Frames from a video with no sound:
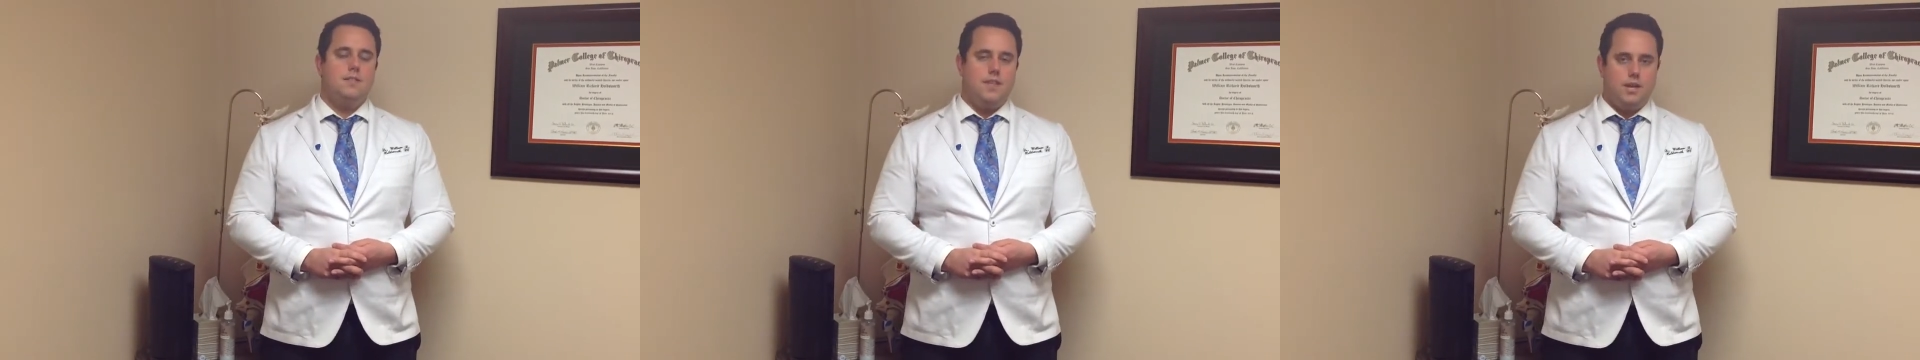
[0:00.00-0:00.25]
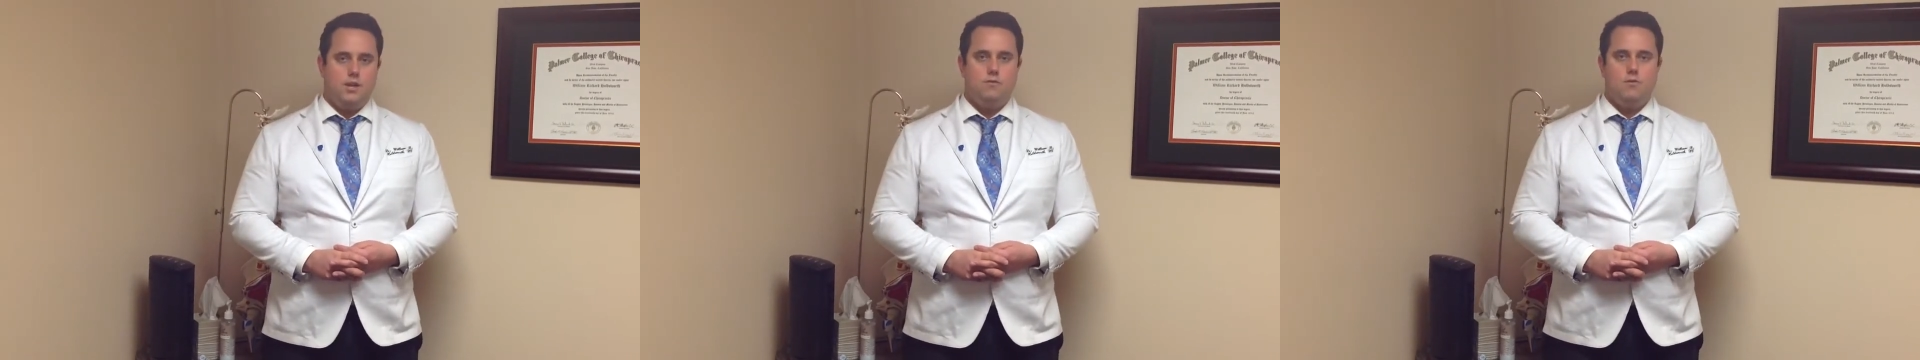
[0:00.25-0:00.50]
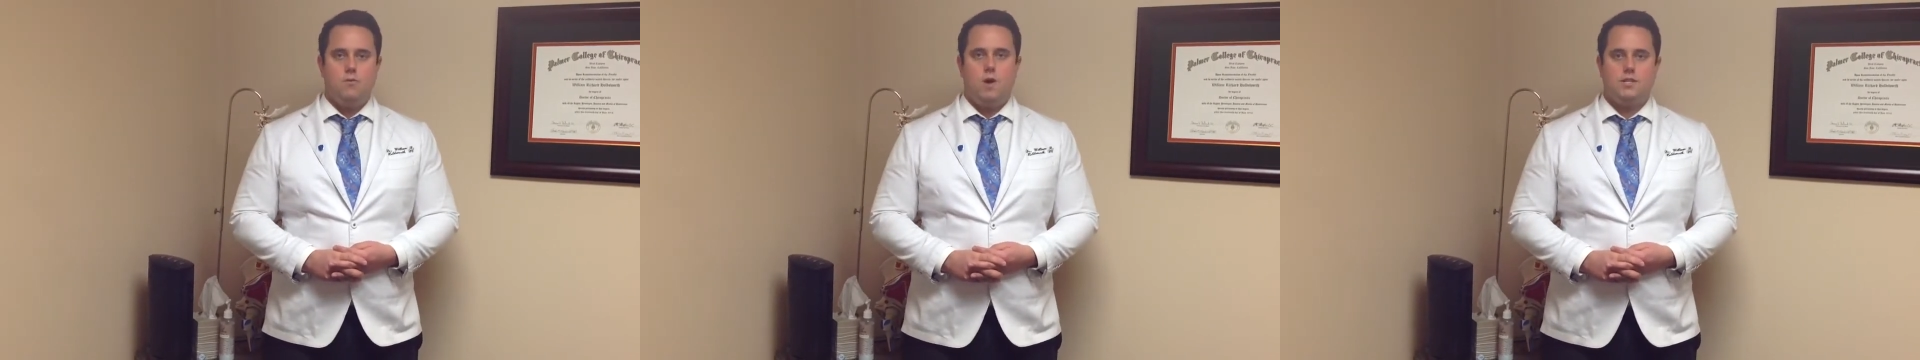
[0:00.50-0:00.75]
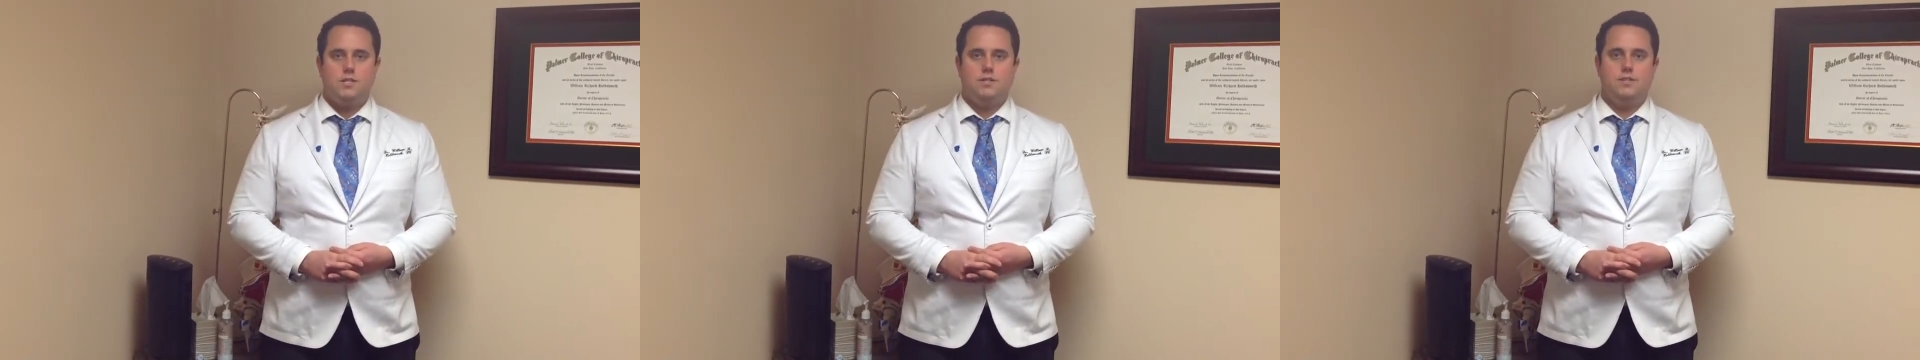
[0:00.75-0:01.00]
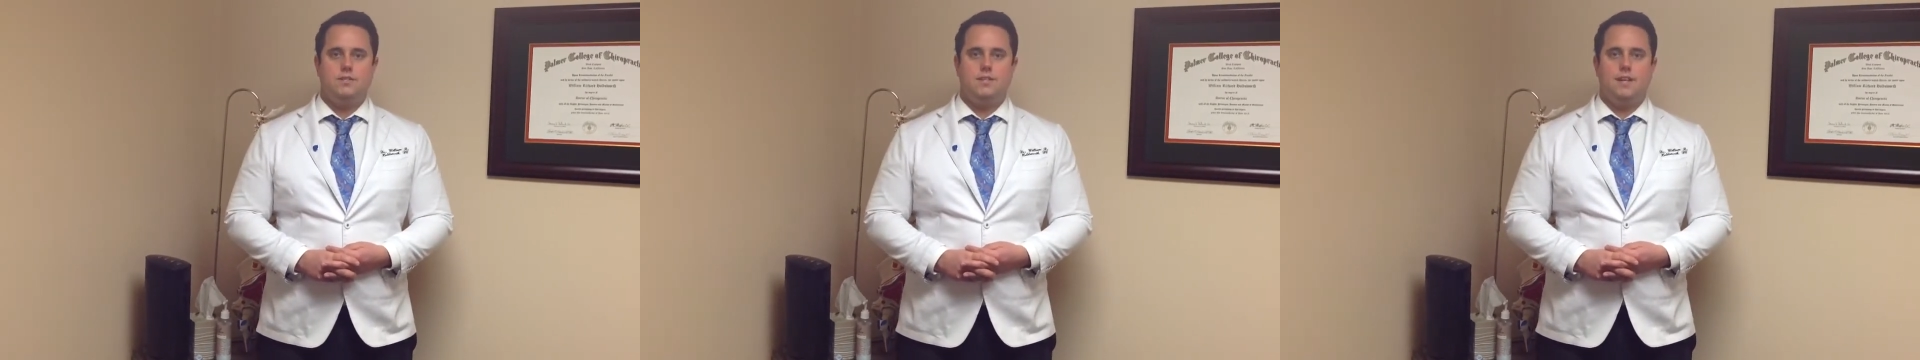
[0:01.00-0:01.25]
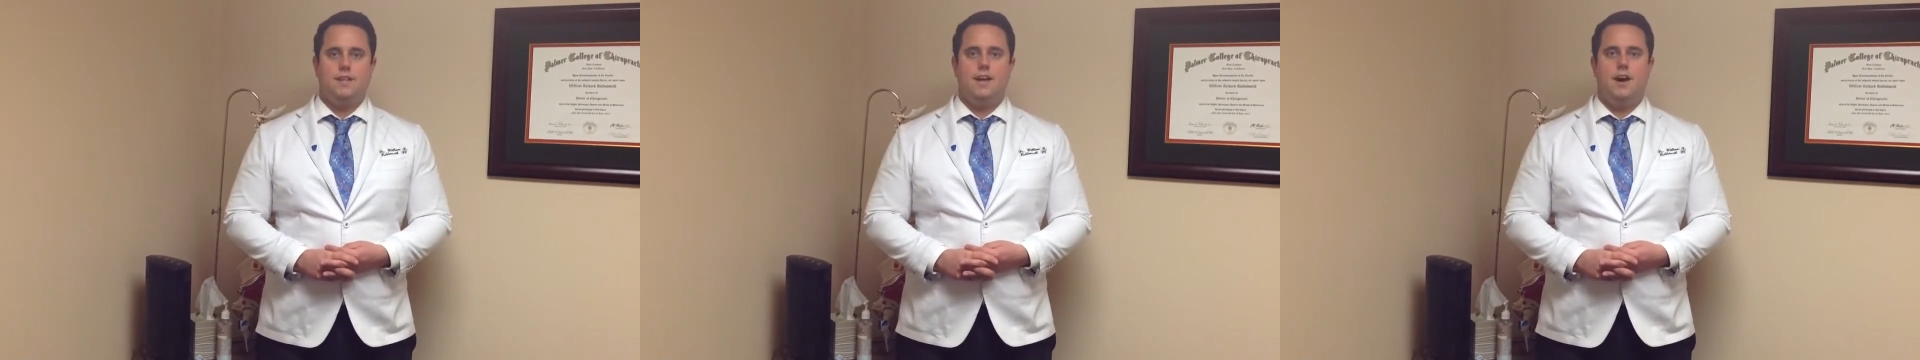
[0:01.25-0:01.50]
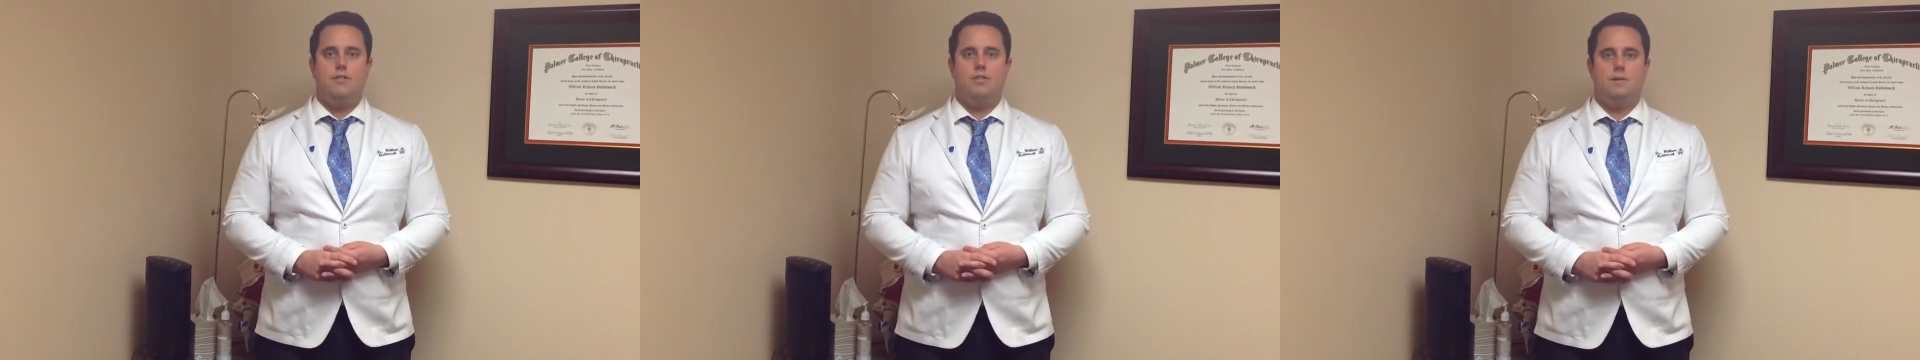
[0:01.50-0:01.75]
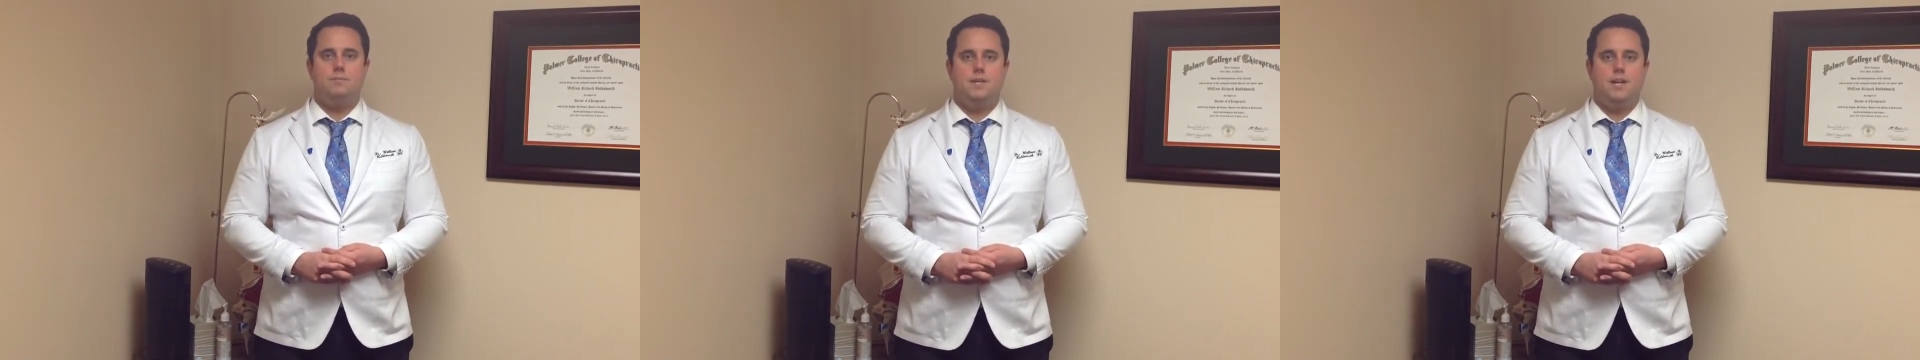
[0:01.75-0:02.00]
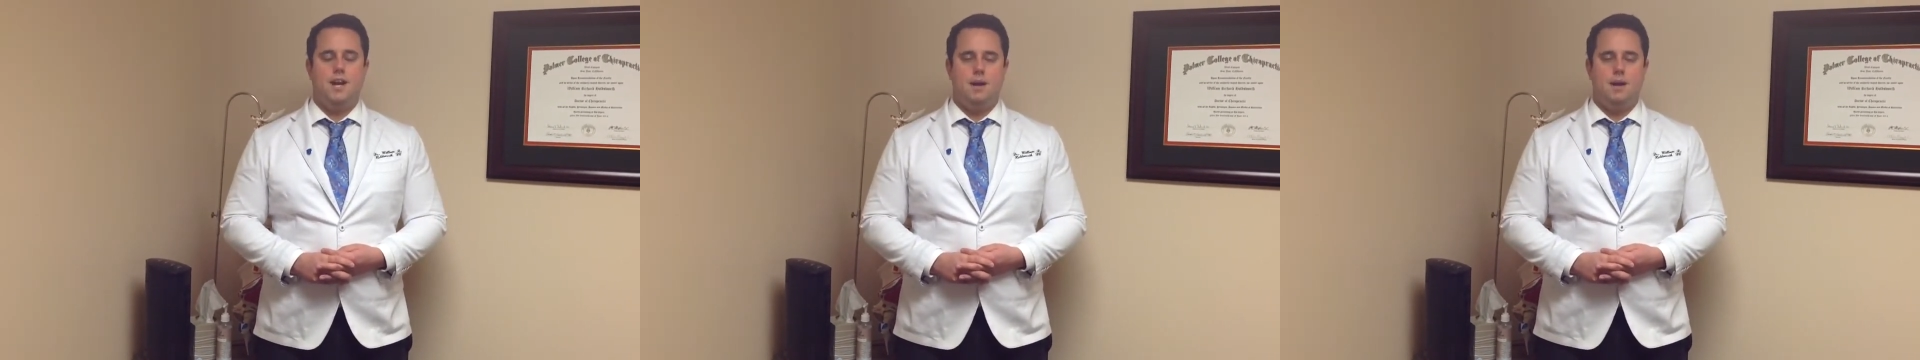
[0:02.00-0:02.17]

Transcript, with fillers: Thank you for watching this daily health update.